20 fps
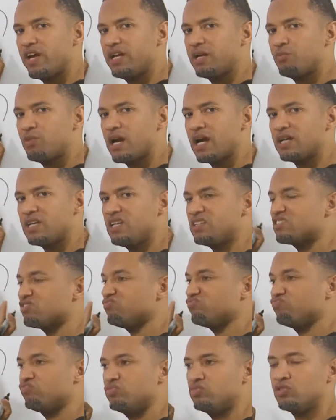in the bracket?
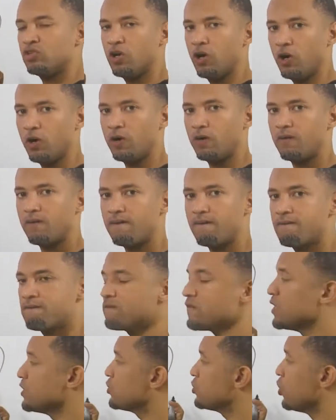No.
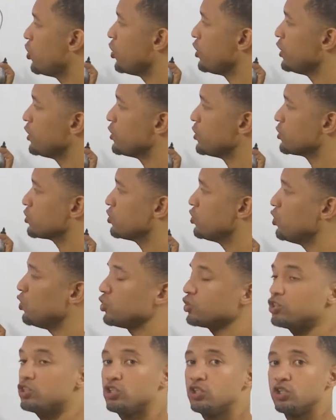So you just
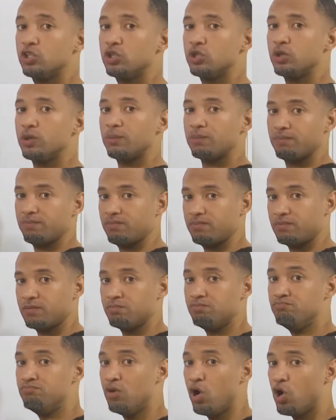go to
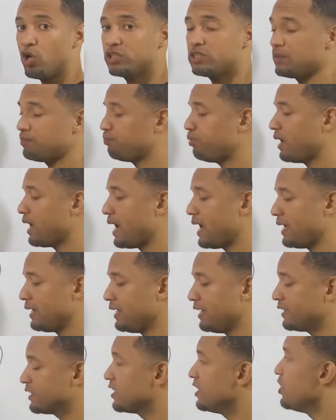
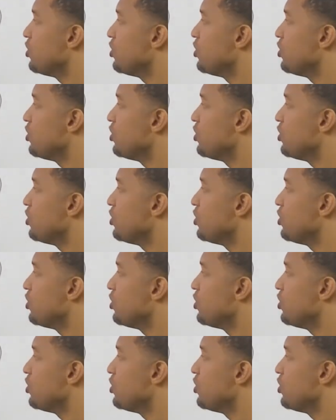multiplying it.